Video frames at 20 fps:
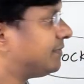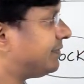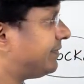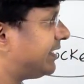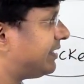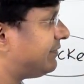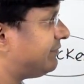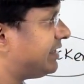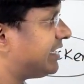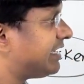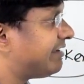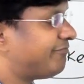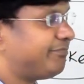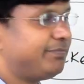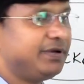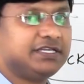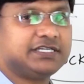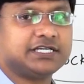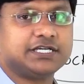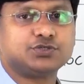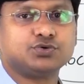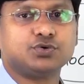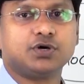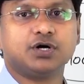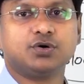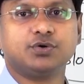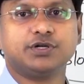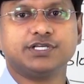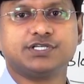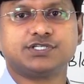Then we have beta 2
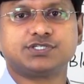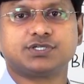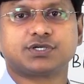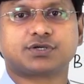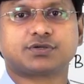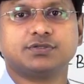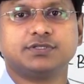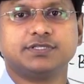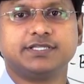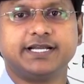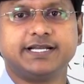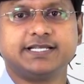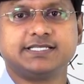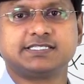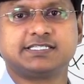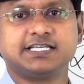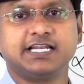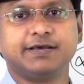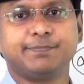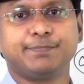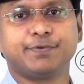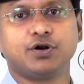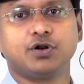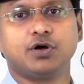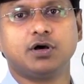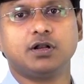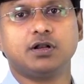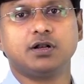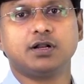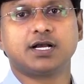agonist that is
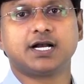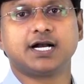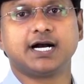celiprolol,